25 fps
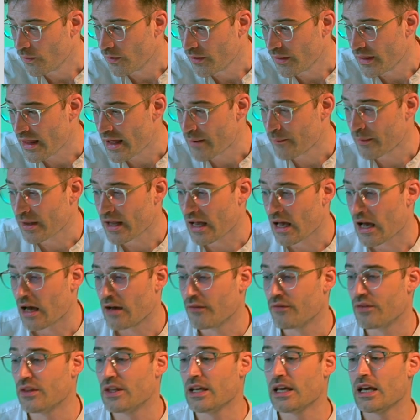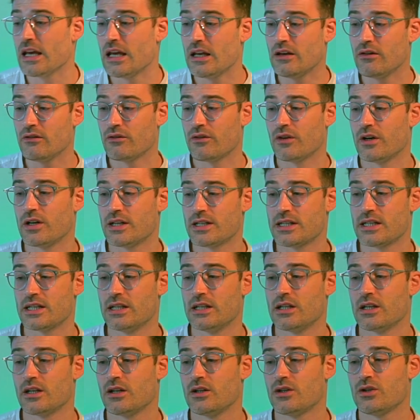And then we have the
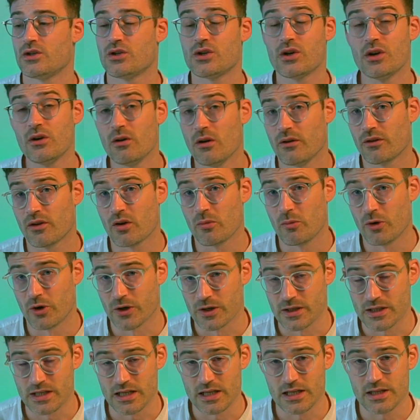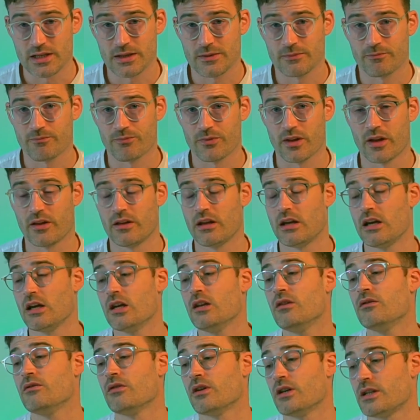inverted Two of Commodities. Now the
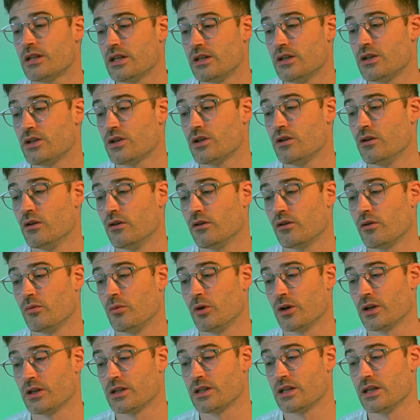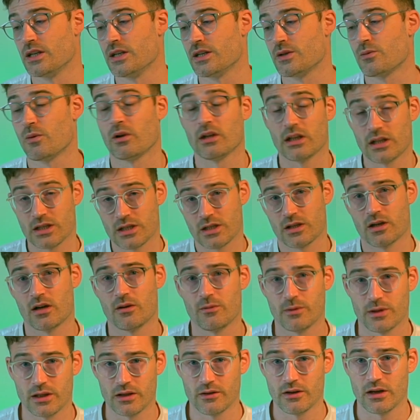inverted Two of Commodities, well let's
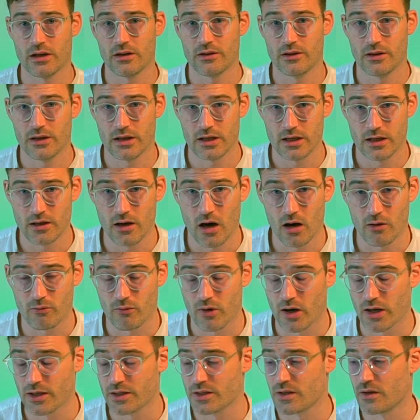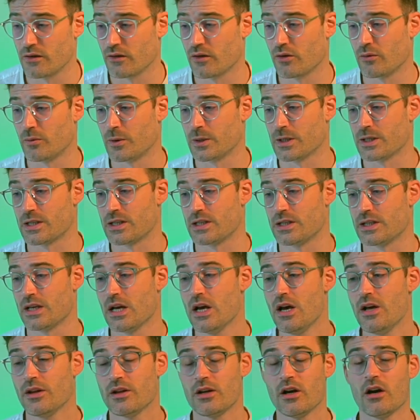start with the, the upright Two of Commodities.
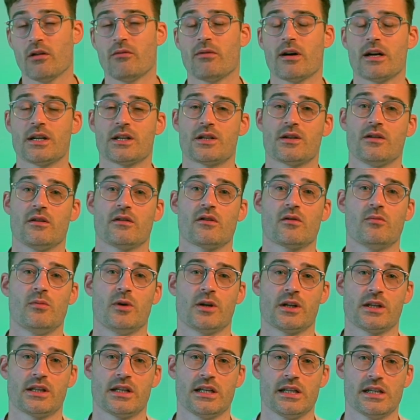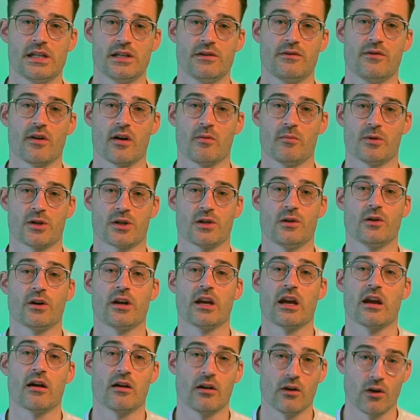The upright Two of Commodities is very much
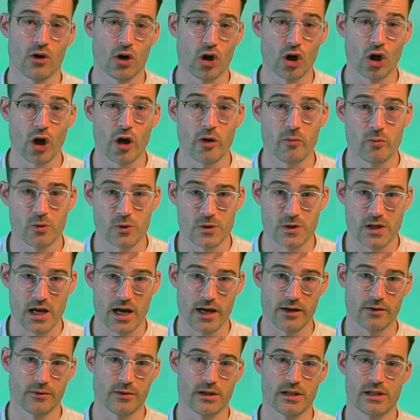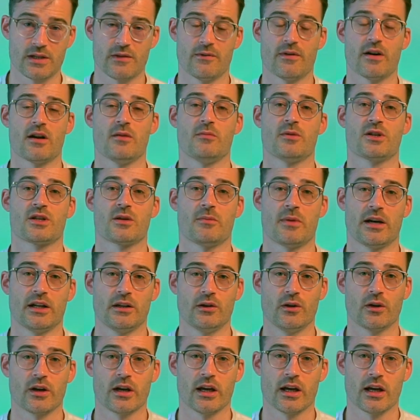looking on a global scale. It's very much about
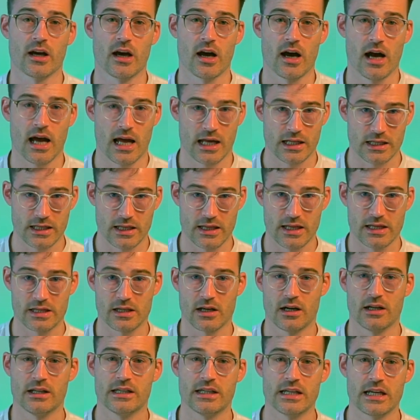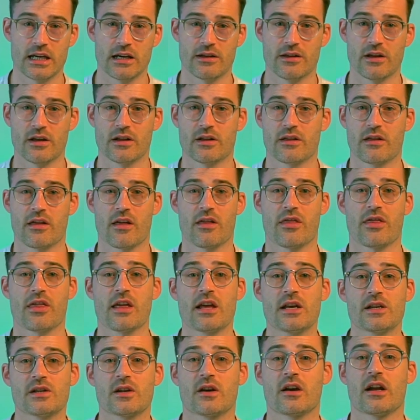looking at this idea that, that
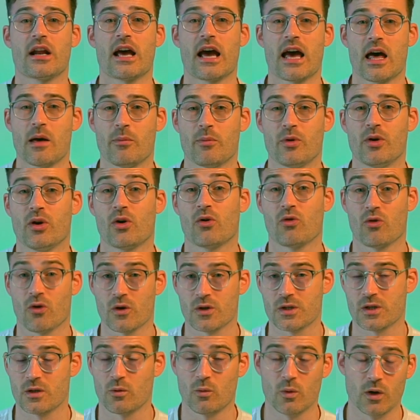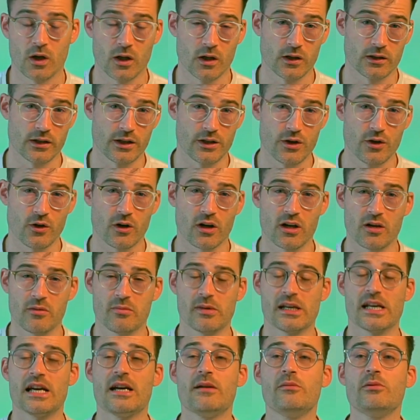things are going to happen across the world, and you're going to
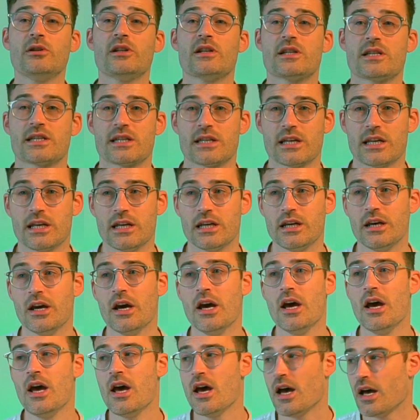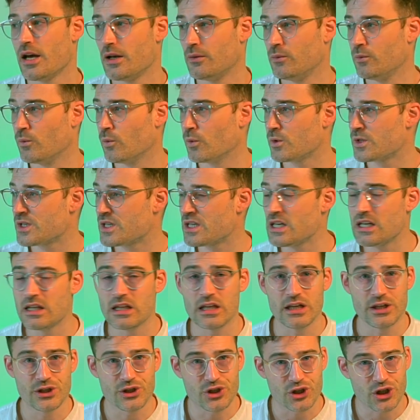be able to see and see
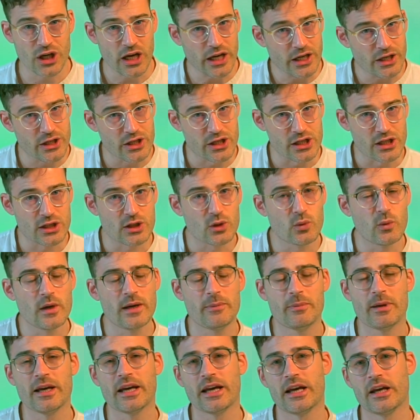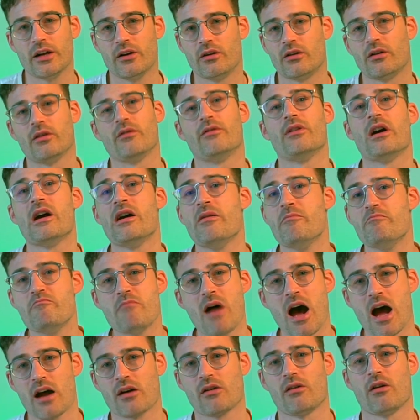these changes sweeping in on a very
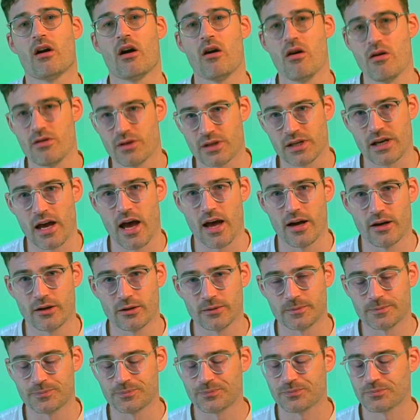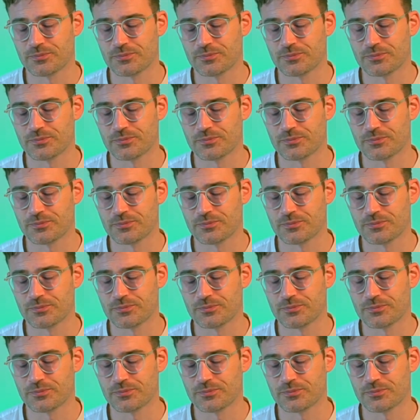macro scale.